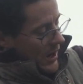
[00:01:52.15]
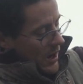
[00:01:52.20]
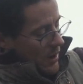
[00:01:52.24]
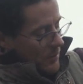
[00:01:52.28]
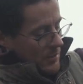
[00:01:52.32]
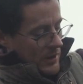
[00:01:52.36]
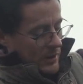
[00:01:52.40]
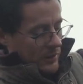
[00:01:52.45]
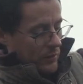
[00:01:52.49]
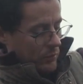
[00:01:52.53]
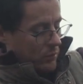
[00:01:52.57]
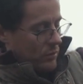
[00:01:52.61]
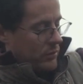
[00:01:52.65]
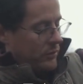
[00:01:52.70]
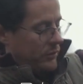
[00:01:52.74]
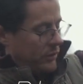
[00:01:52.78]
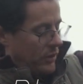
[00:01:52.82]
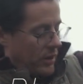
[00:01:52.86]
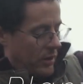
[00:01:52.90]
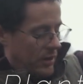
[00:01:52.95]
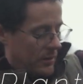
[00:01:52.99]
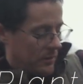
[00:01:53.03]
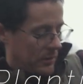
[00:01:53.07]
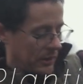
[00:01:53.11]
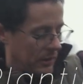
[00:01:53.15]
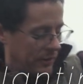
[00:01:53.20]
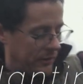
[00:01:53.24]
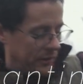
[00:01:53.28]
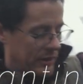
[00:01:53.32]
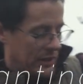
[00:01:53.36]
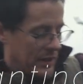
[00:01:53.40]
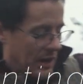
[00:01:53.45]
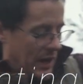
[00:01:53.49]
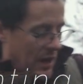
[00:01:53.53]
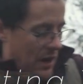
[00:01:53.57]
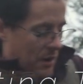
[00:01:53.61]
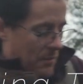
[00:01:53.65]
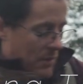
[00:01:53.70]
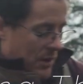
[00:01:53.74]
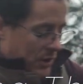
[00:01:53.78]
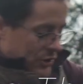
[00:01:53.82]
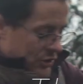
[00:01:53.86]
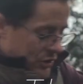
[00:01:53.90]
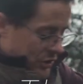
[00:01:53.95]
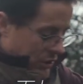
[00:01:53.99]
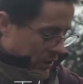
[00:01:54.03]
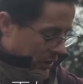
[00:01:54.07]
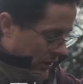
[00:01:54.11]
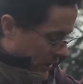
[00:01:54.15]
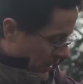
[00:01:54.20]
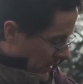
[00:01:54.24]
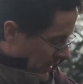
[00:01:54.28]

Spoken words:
how big the roots are, and I'm going to see how much